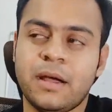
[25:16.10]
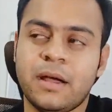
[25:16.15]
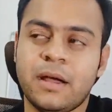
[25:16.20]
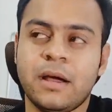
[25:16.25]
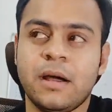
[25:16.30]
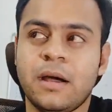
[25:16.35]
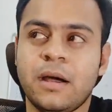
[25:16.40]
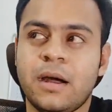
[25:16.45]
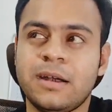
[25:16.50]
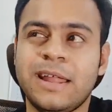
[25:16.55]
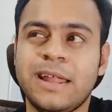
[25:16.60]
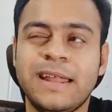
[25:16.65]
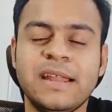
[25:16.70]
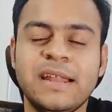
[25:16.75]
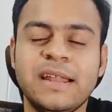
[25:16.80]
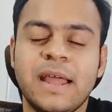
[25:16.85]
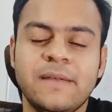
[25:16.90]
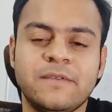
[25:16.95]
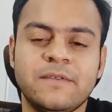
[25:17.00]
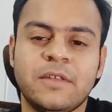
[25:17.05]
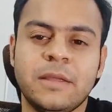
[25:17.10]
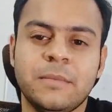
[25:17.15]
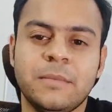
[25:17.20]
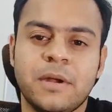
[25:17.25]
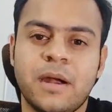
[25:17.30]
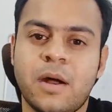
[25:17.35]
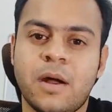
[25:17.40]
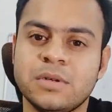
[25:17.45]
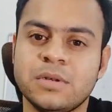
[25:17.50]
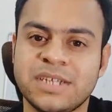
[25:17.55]
a daily live stream
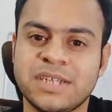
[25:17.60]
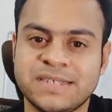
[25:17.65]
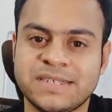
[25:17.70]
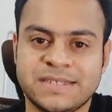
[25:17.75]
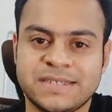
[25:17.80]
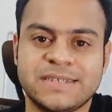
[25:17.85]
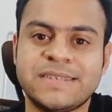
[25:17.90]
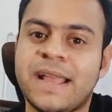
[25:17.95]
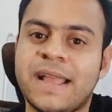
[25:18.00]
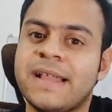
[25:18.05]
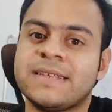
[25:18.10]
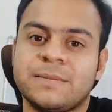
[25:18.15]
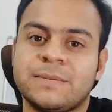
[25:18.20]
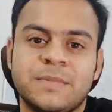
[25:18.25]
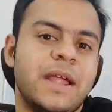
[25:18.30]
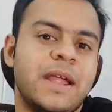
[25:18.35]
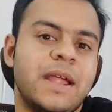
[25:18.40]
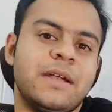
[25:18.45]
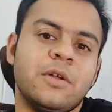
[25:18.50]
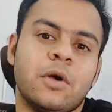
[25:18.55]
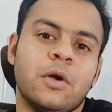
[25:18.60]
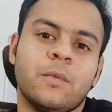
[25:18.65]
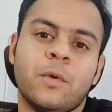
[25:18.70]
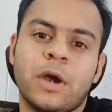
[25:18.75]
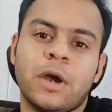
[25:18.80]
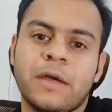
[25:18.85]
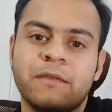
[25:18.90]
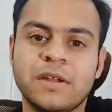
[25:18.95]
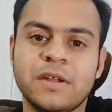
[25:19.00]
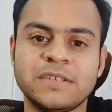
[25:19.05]
around just a sales update or
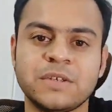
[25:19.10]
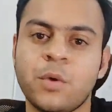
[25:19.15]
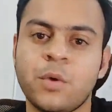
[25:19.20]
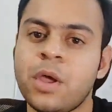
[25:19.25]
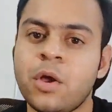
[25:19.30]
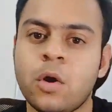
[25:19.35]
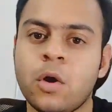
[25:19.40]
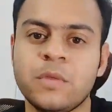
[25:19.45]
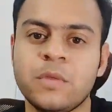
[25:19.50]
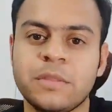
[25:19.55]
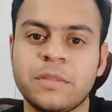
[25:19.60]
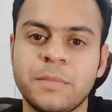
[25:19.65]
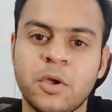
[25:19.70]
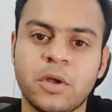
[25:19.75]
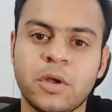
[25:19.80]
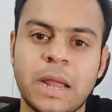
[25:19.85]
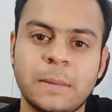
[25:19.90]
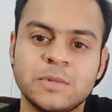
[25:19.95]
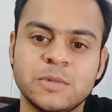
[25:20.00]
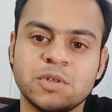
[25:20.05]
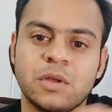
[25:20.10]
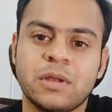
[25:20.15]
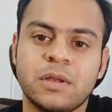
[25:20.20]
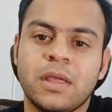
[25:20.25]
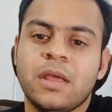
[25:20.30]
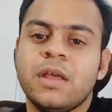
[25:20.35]
whatever is going on with me on Amazon.